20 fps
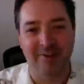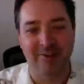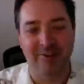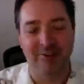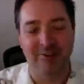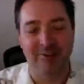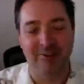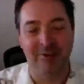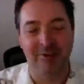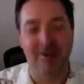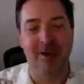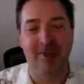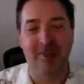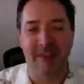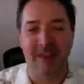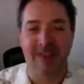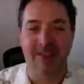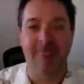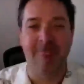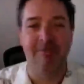on your show, Saul.
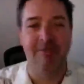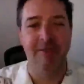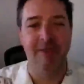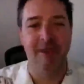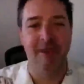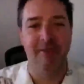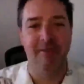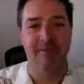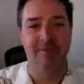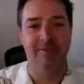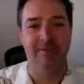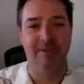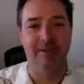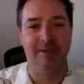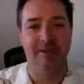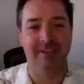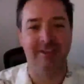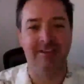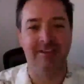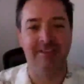Thank you for the
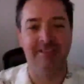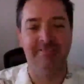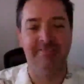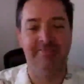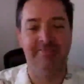opportunity.